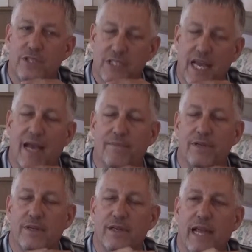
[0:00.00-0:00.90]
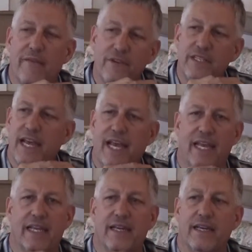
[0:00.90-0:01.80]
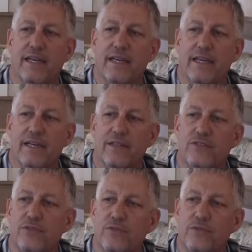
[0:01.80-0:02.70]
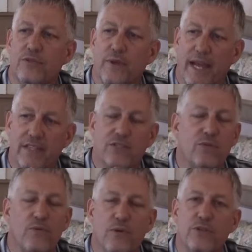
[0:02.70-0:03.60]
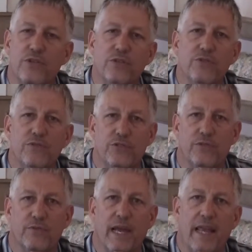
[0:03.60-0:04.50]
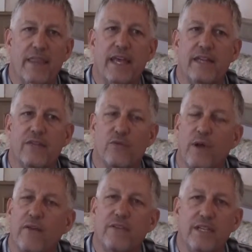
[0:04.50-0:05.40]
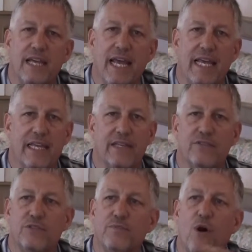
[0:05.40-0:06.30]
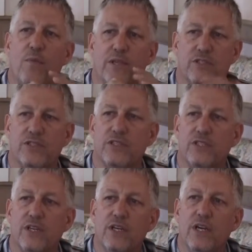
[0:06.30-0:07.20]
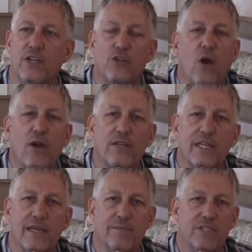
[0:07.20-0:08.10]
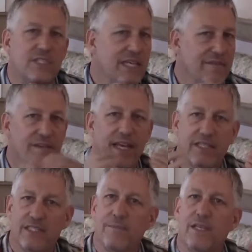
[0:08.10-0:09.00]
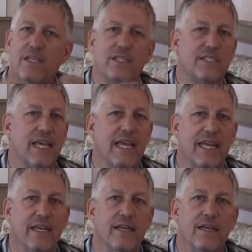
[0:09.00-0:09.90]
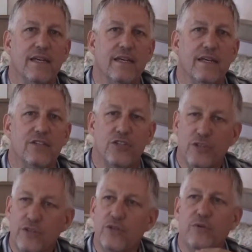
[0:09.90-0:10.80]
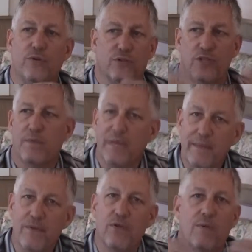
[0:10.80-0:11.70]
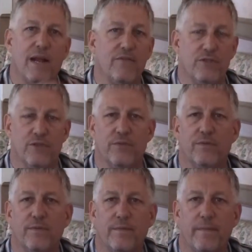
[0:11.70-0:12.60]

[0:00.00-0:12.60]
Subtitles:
to stop every day, to ask the Lord to use you, and then throughout the day in those moments just to talk to Him, to see if He has something to say to you or to the people around you.